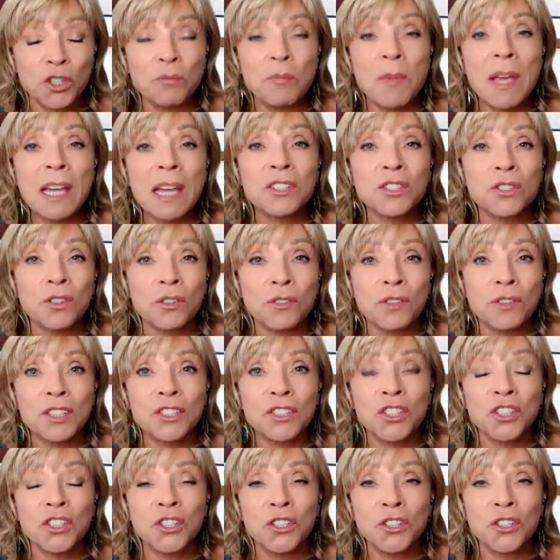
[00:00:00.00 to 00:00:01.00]
you make sure
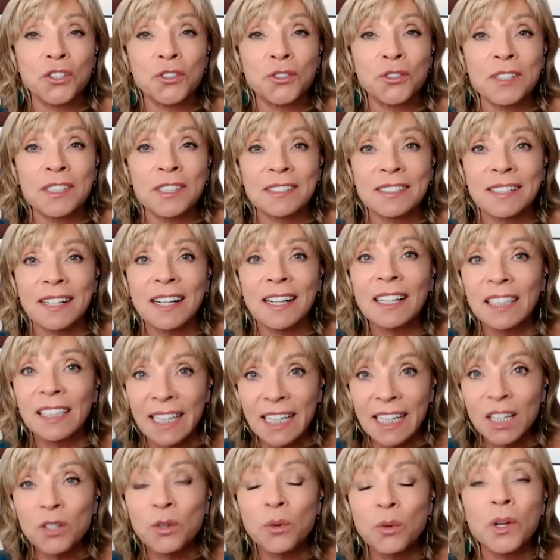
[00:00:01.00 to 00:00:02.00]
that you
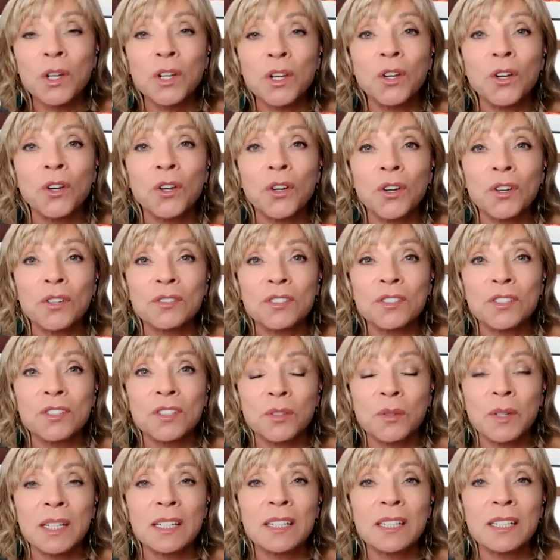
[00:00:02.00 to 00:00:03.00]
click when you're
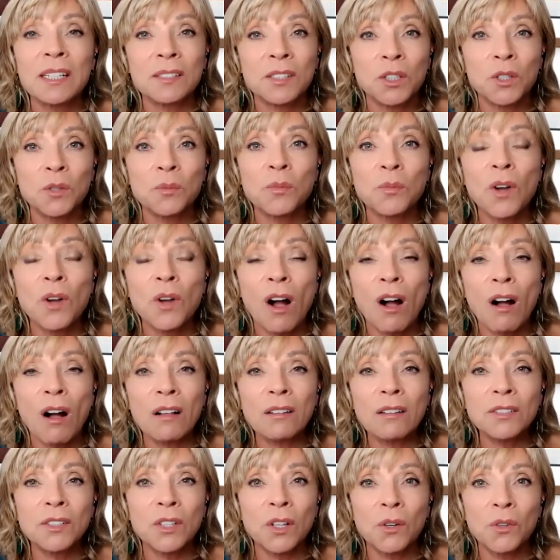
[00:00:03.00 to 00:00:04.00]
doing a Zoom
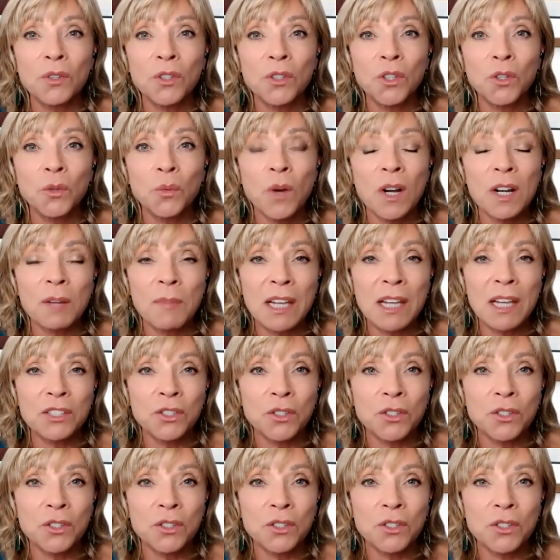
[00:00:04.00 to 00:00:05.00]
call. So you want to make
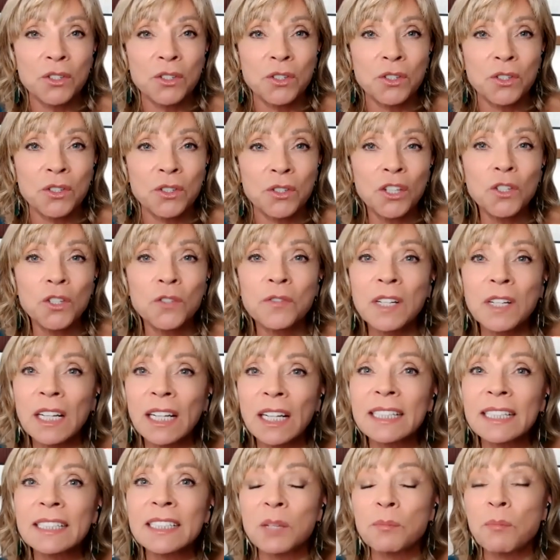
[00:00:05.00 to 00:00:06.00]
sure that
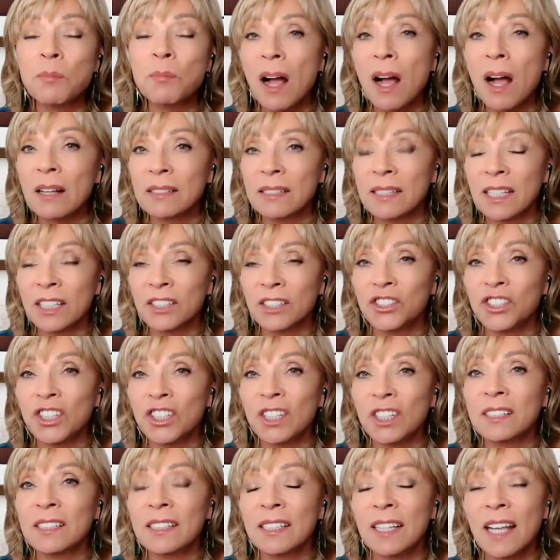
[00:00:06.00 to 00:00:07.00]
you've clicked the box
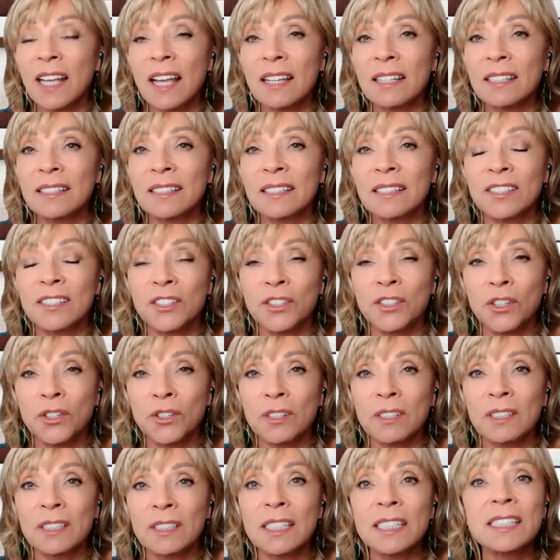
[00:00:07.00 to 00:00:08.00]
that just says
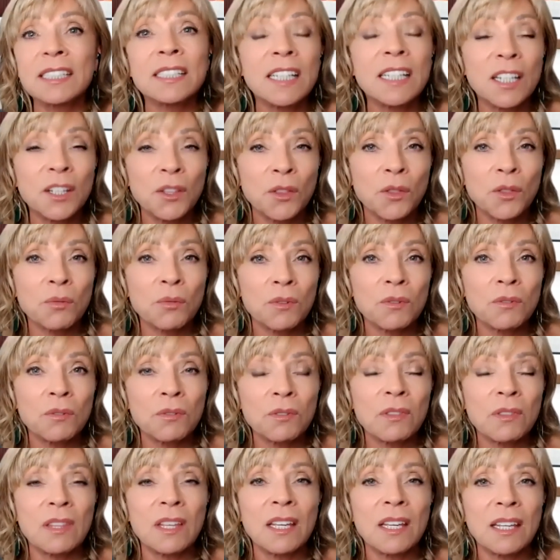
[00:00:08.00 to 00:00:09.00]
you're listening
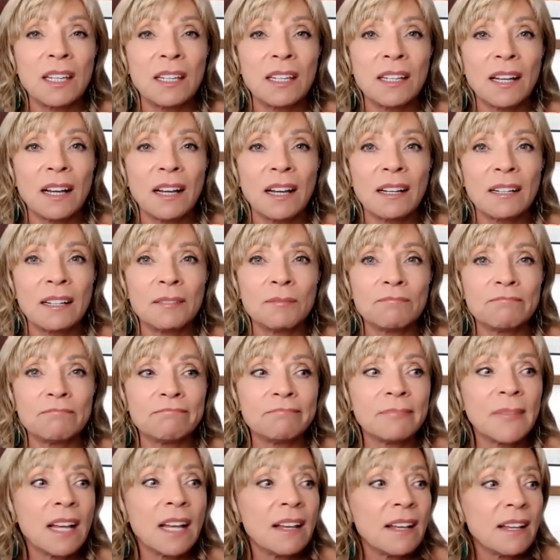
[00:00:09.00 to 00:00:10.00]
through the
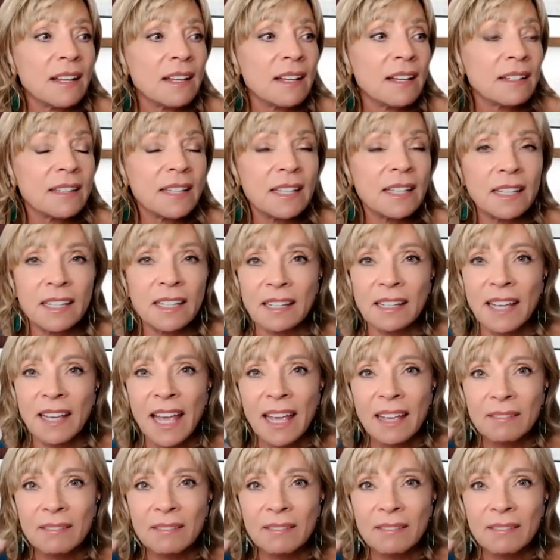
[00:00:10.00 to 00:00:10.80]
um, the